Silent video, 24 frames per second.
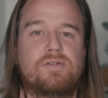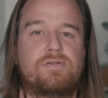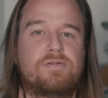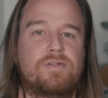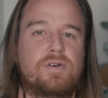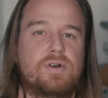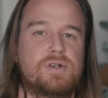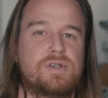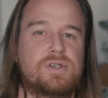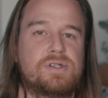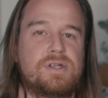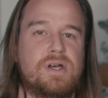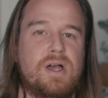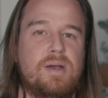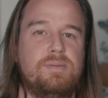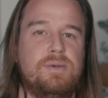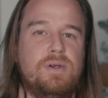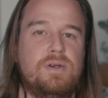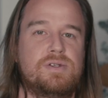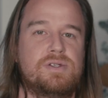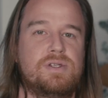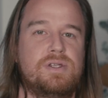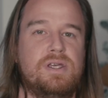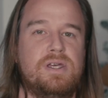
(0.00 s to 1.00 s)
first time
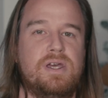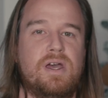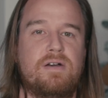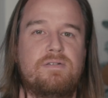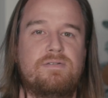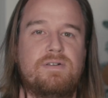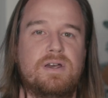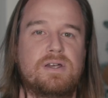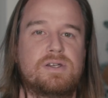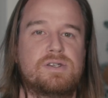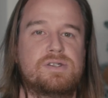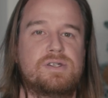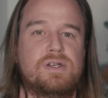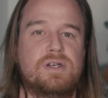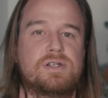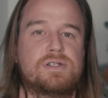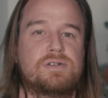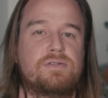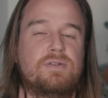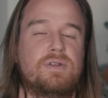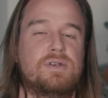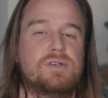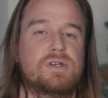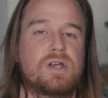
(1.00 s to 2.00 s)
using the FX6
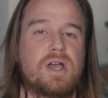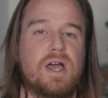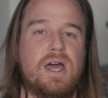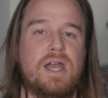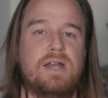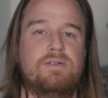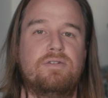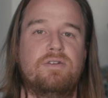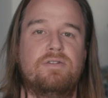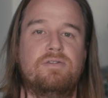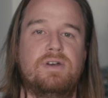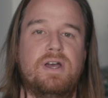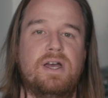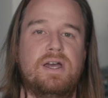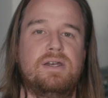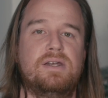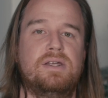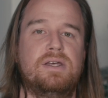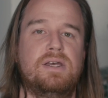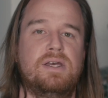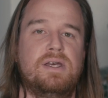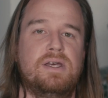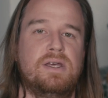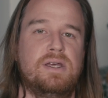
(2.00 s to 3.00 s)
for this kind of event.
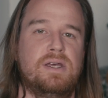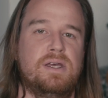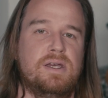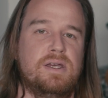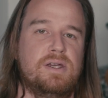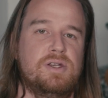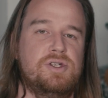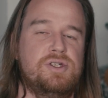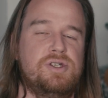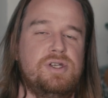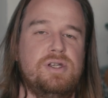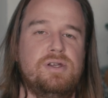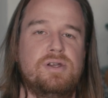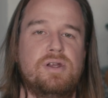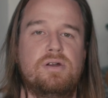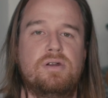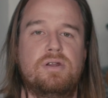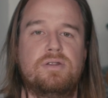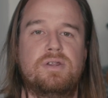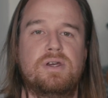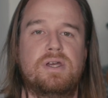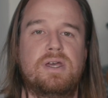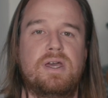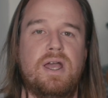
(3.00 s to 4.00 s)
She
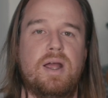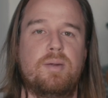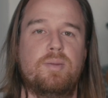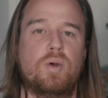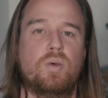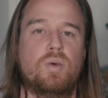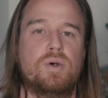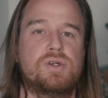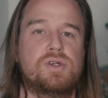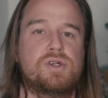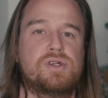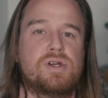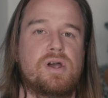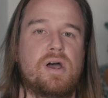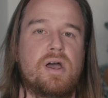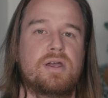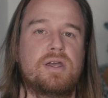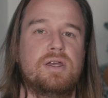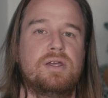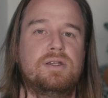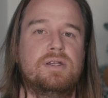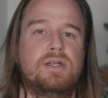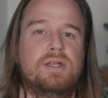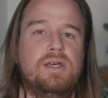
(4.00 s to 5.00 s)
noted the camera was
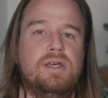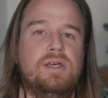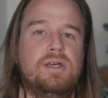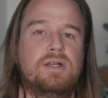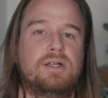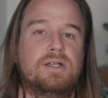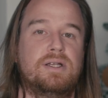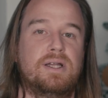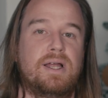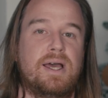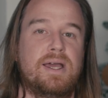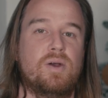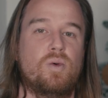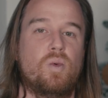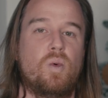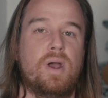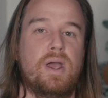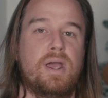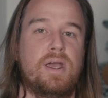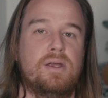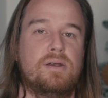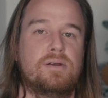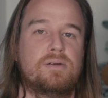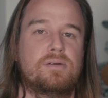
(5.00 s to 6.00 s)
shockingly
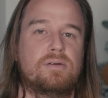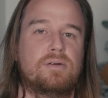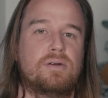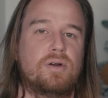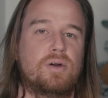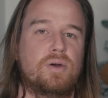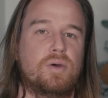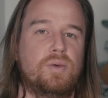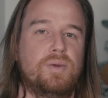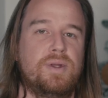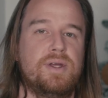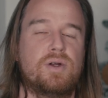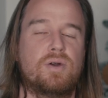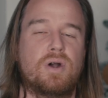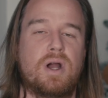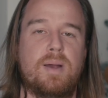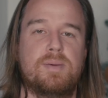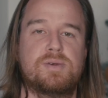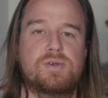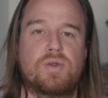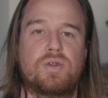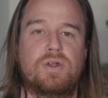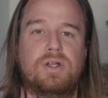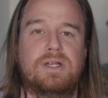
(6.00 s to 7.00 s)
lightweight. Her only
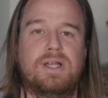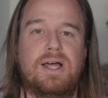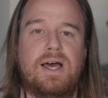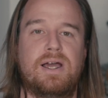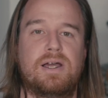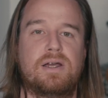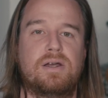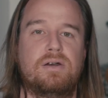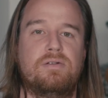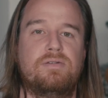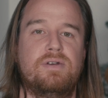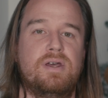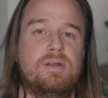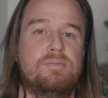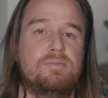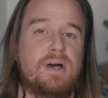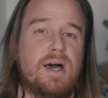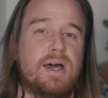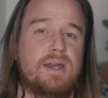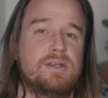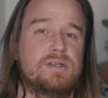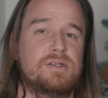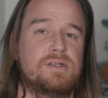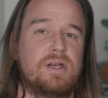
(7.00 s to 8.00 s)
gripes were the lack of
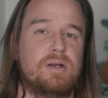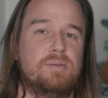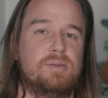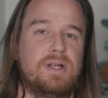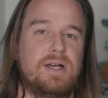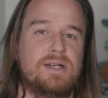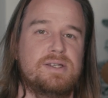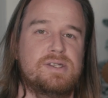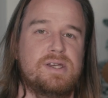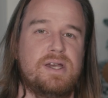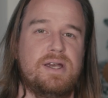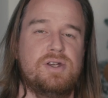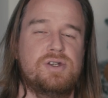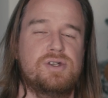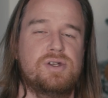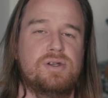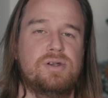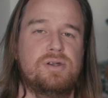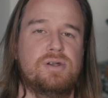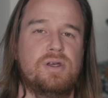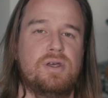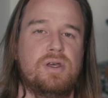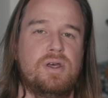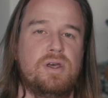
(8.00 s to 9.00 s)
in-body
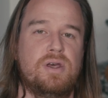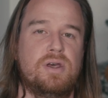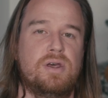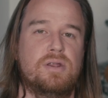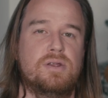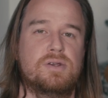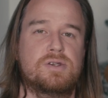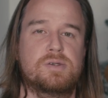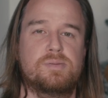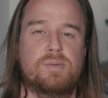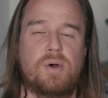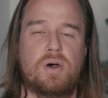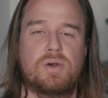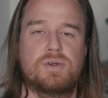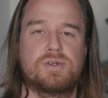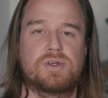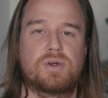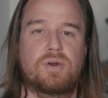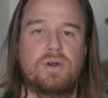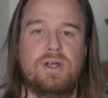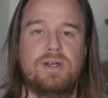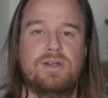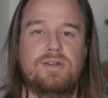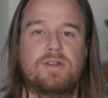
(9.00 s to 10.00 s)
stabilization, the small
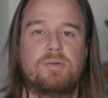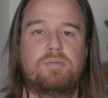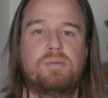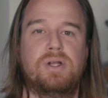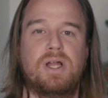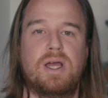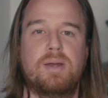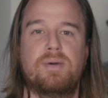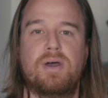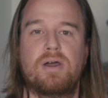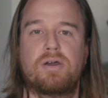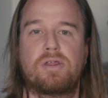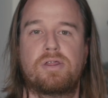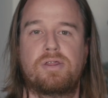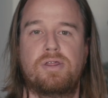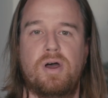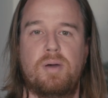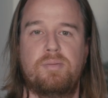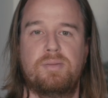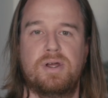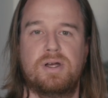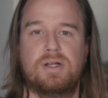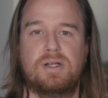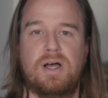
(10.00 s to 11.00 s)
screen, the playback
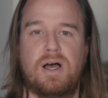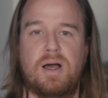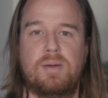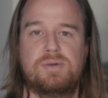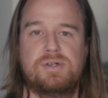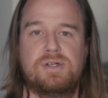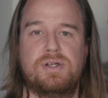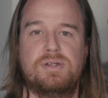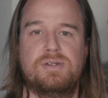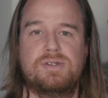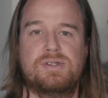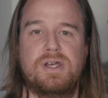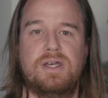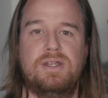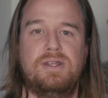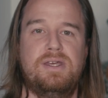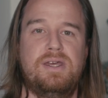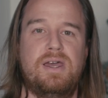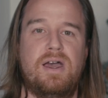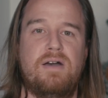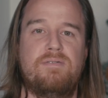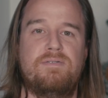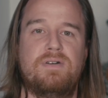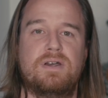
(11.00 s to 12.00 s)
thumbnail options, and the
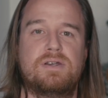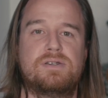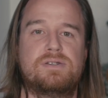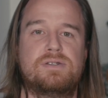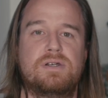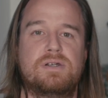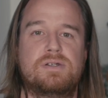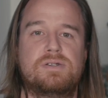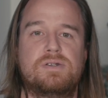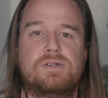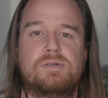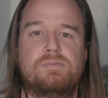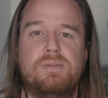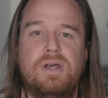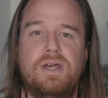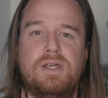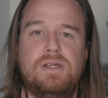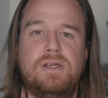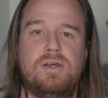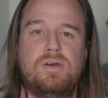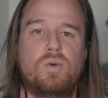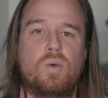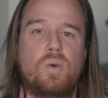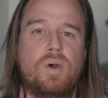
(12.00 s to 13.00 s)
FX6's
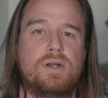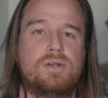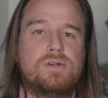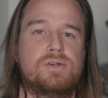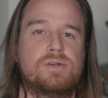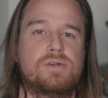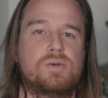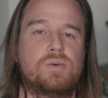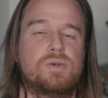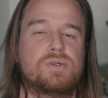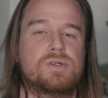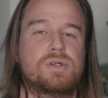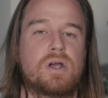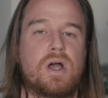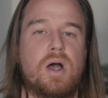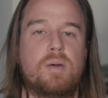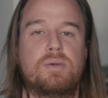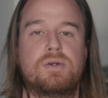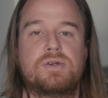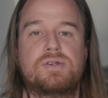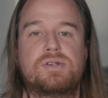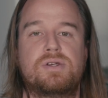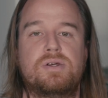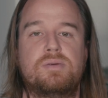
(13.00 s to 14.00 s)
menu, which was
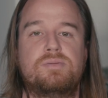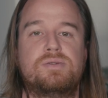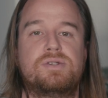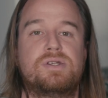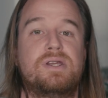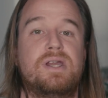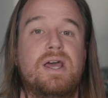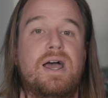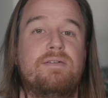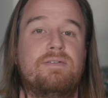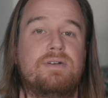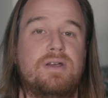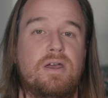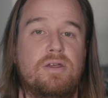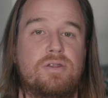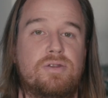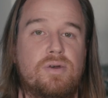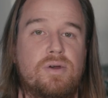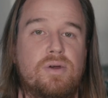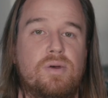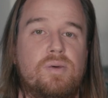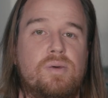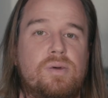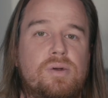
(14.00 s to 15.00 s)
cumbersome to navigate
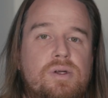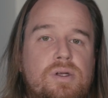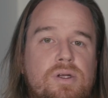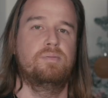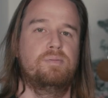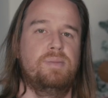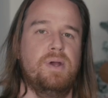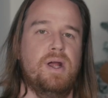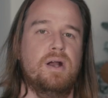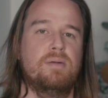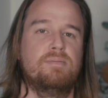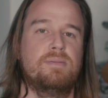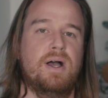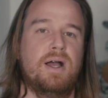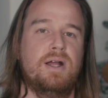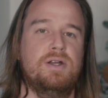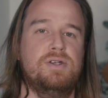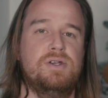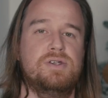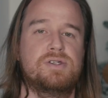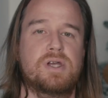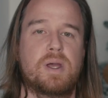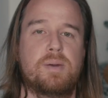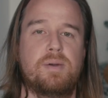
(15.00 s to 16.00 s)
through. Bear in mind
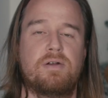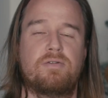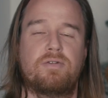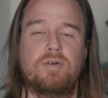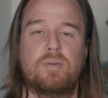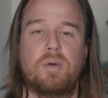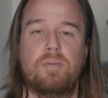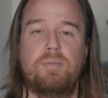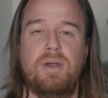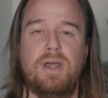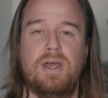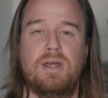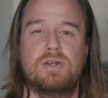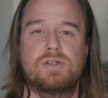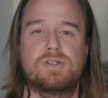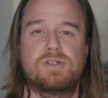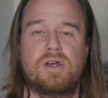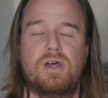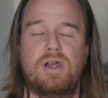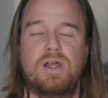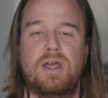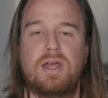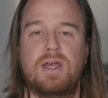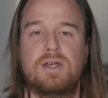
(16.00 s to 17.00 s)
she's coming from a
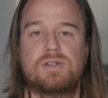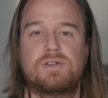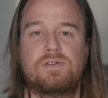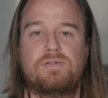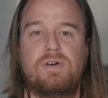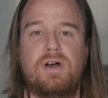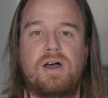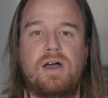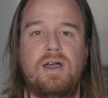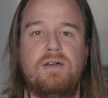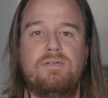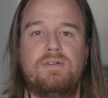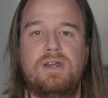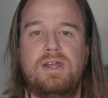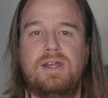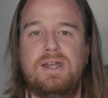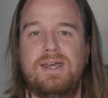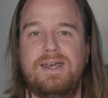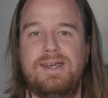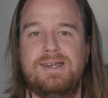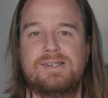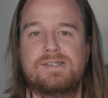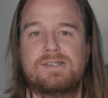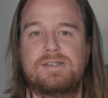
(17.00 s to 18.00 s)
Panasonic S5 and an
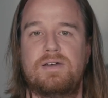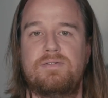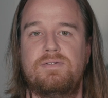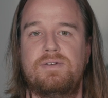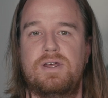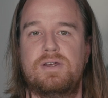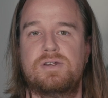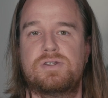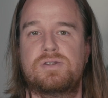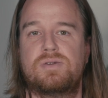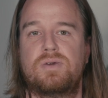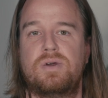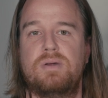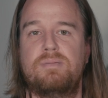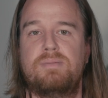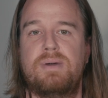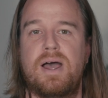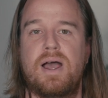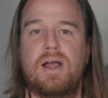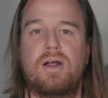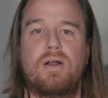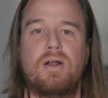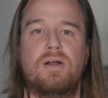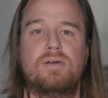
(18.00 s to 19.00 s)
A7S III
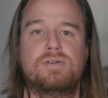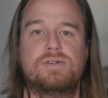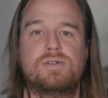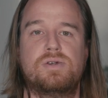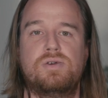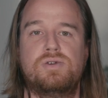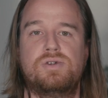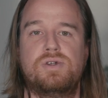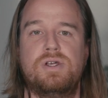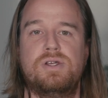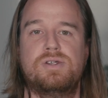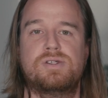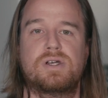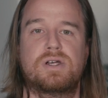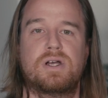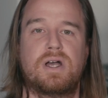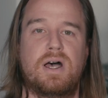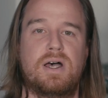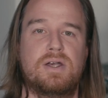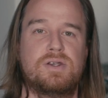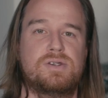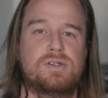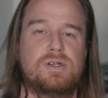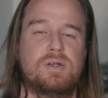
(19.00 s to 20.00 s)
background, so she's
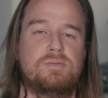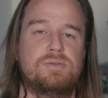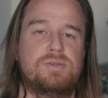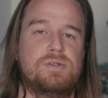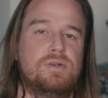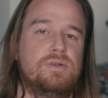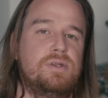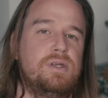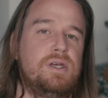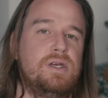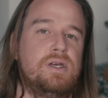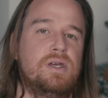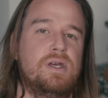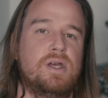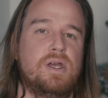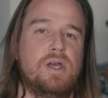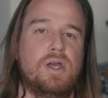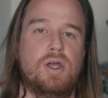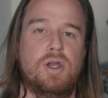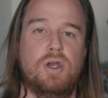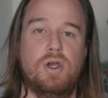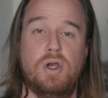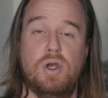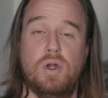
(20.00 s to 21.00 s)
accustomed to the
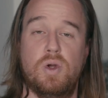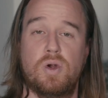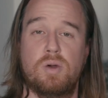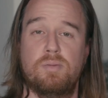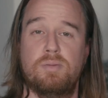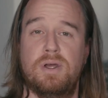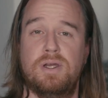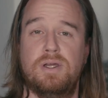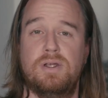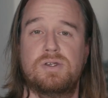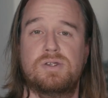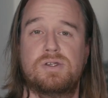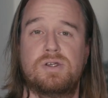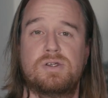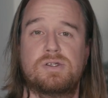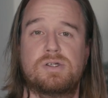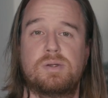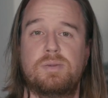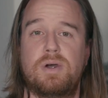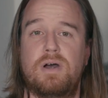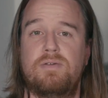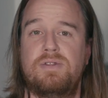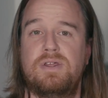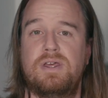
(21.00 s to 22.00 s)
newer menu
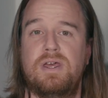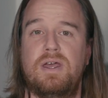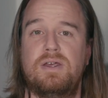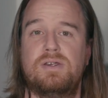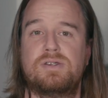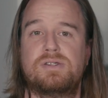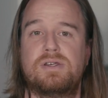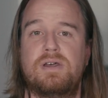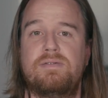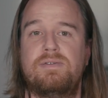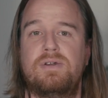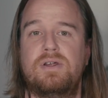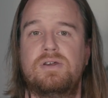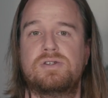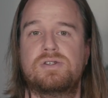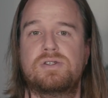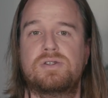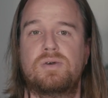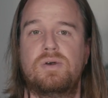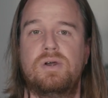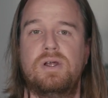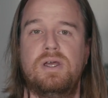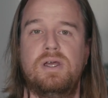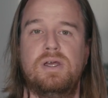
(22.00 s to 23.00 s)
system of the
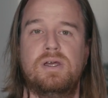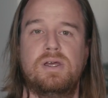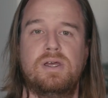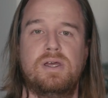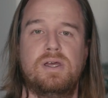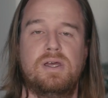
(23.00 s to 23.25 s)
A7S III